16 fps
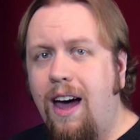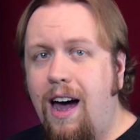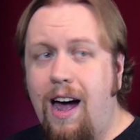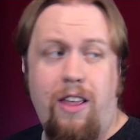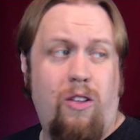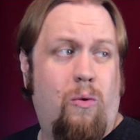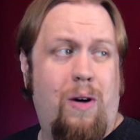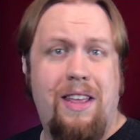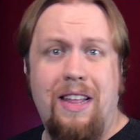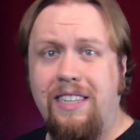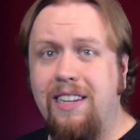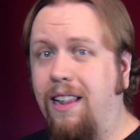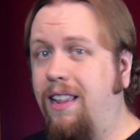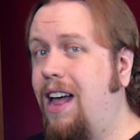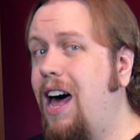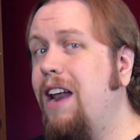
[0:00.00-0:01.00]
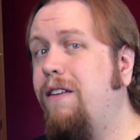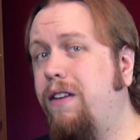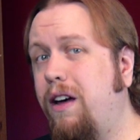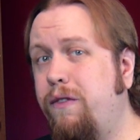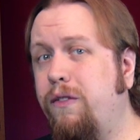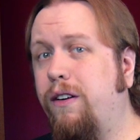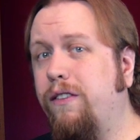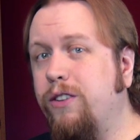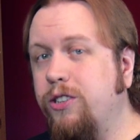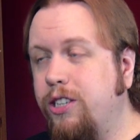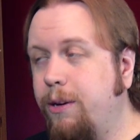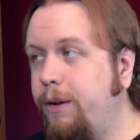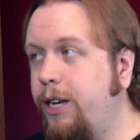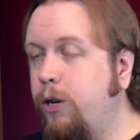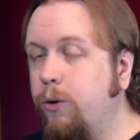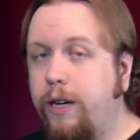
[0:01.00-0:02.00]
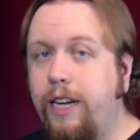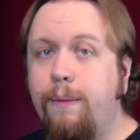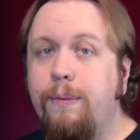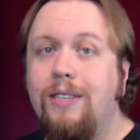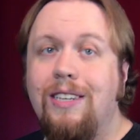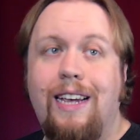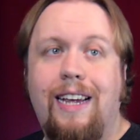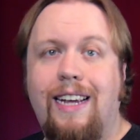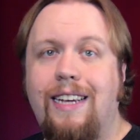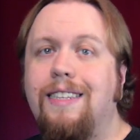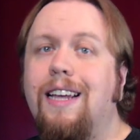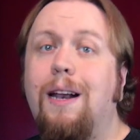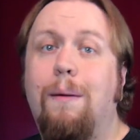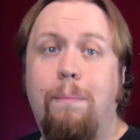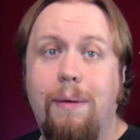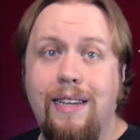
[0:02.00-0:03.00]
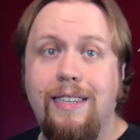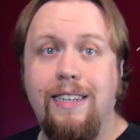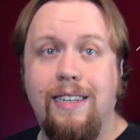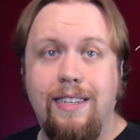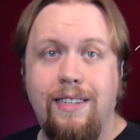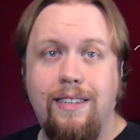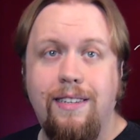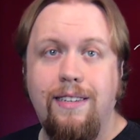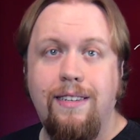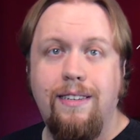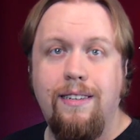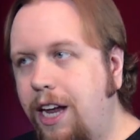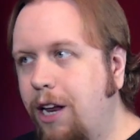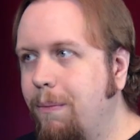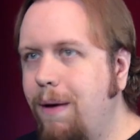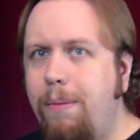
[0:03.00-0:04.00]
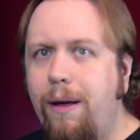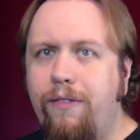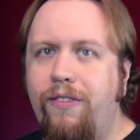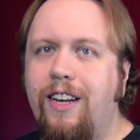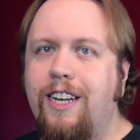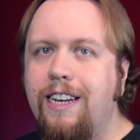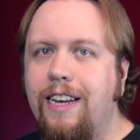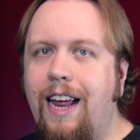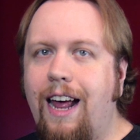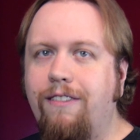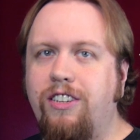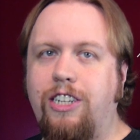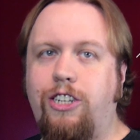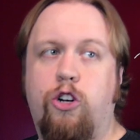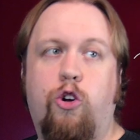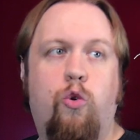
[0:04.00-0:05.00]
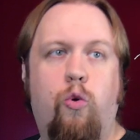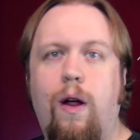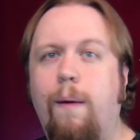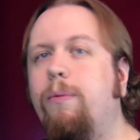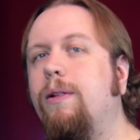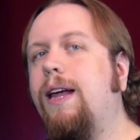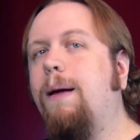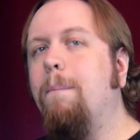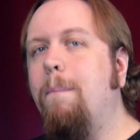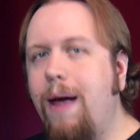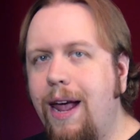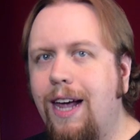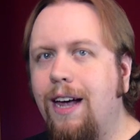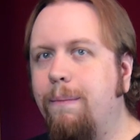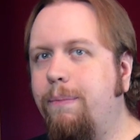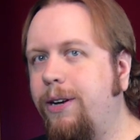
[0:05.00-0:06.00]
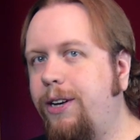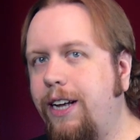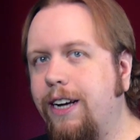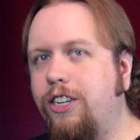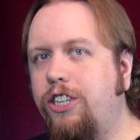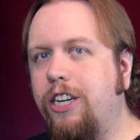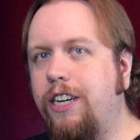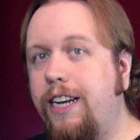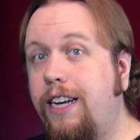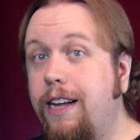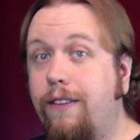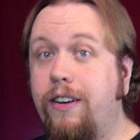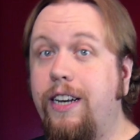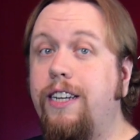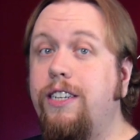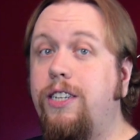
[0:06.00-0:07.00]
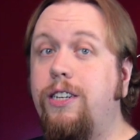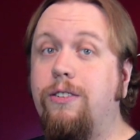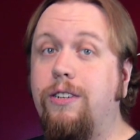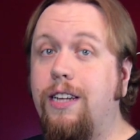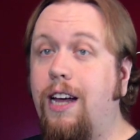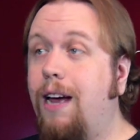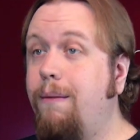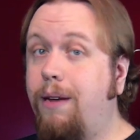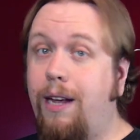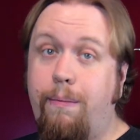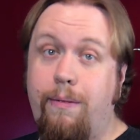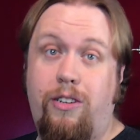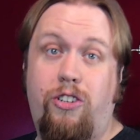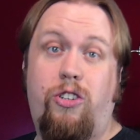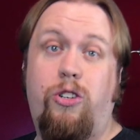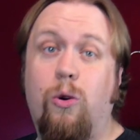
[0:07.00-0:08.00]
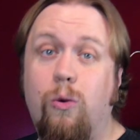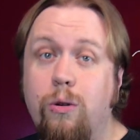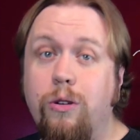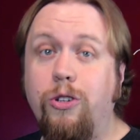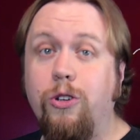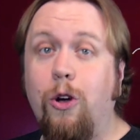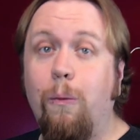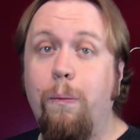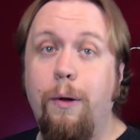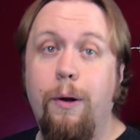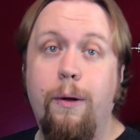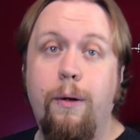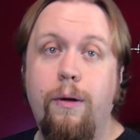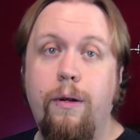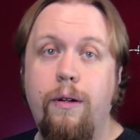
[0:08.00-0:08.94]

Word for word: Either way, that's a lot of effort for somebody who keeps saying he's out of business. You know, maybe if he didn't have such a crippling makeup addiction, he'd have an easier time keeping his doors open.